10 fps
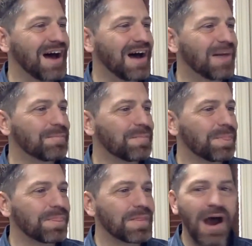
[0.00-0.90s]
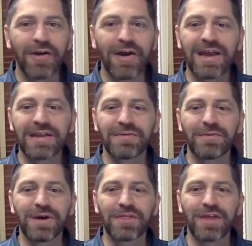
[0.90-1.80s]
All right.
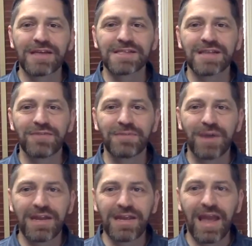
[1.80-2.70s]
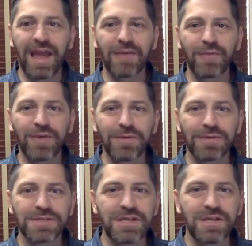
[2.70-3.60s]
Well, thanks, everybody. And we
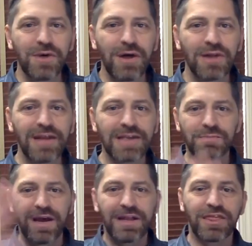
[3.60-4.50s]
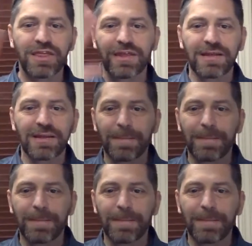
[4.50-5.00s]
will see you all next month.